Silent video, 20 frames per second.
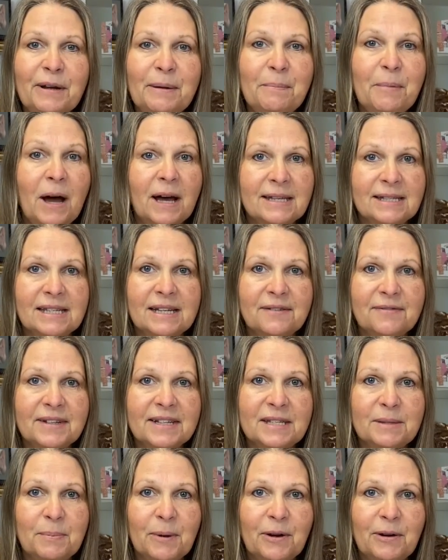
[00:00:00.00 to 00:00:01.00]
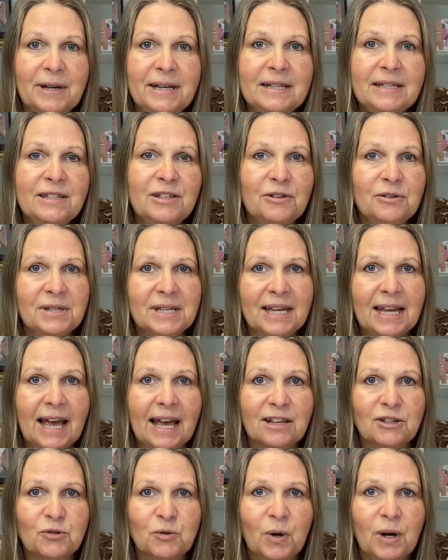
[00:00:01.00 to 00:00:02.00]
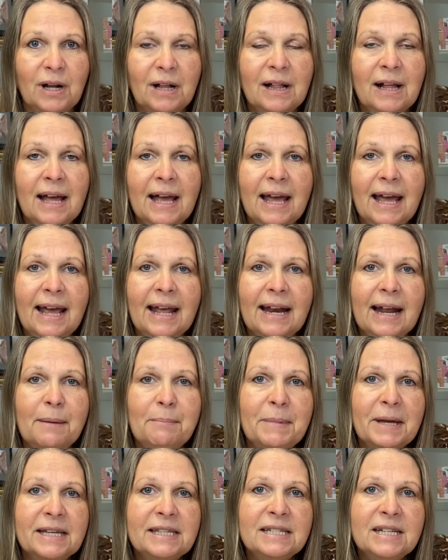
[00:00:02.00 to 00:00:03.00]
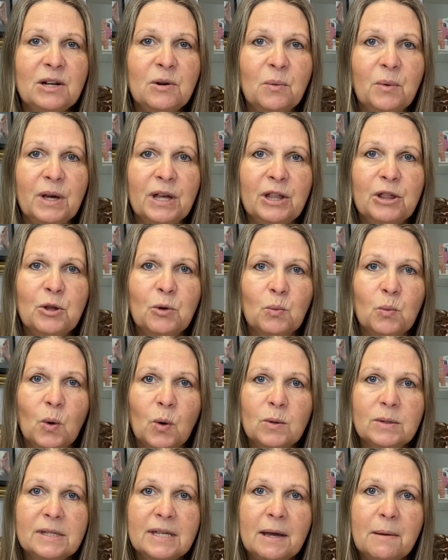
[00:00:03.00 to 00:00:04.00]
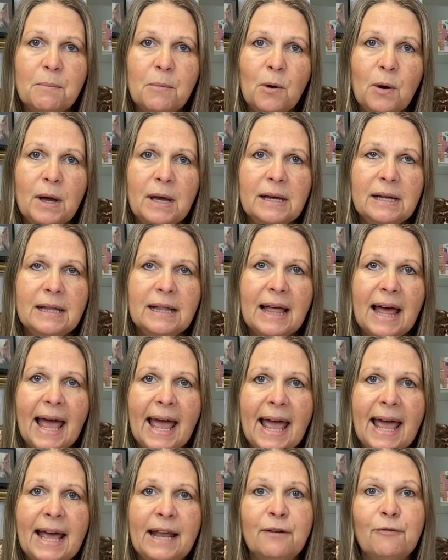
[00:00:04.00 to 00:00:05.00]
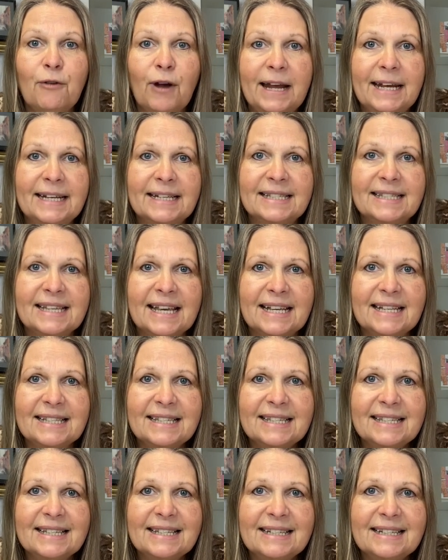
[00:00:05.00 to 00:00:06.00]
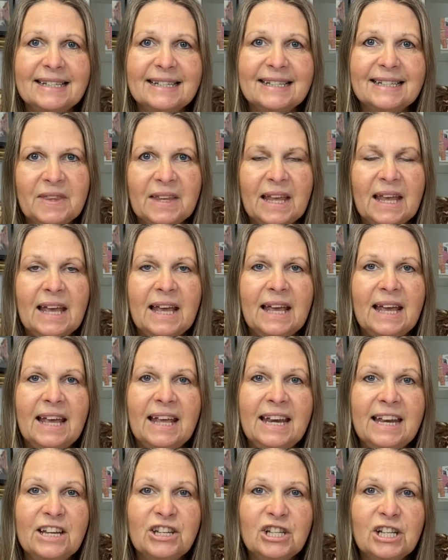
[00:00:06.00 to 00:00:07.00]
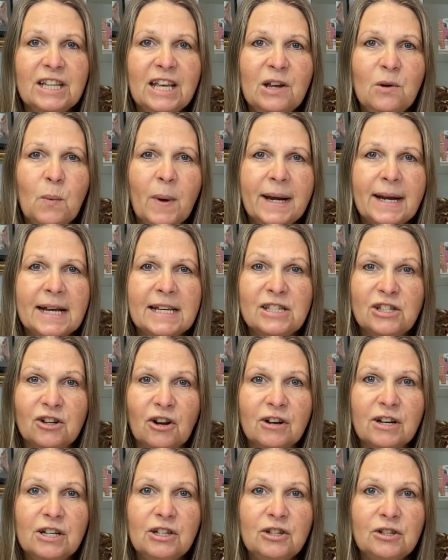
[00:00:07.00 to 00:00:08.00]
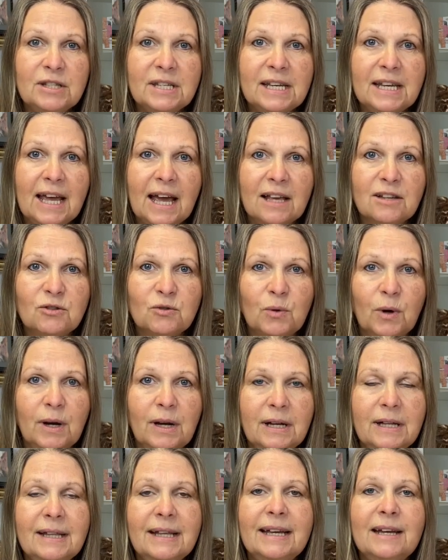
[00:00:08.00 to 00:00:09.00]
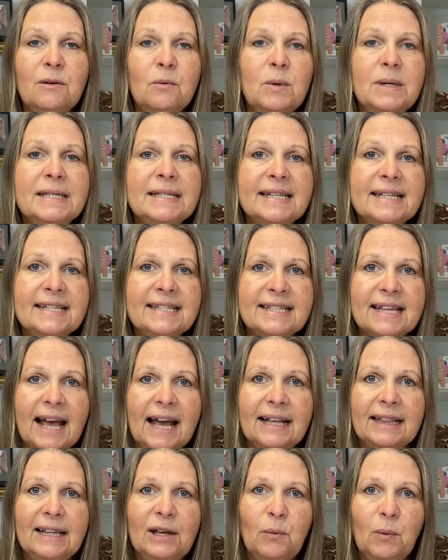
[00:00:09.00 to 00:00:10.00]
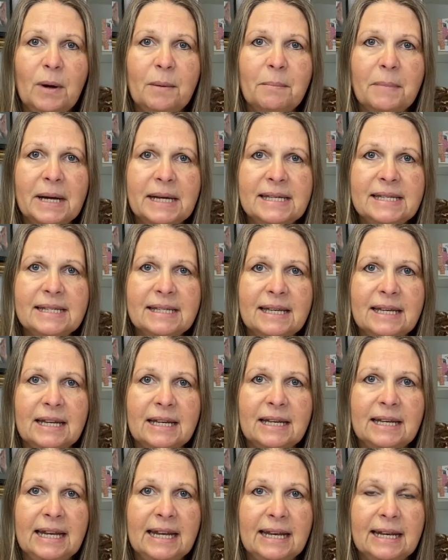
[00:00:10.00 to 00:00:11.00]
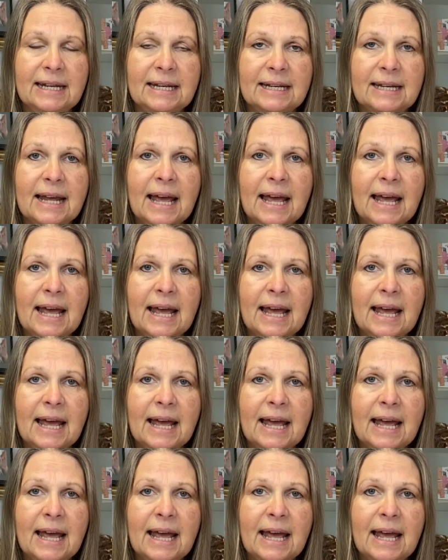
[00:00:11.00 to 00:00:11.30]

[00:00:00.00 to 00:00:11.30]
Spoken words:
positive experience using castor oil, and I mixed it with rosehip oil and frankincense. Initially, when I started using castor oil, it was exactly what my skin needed,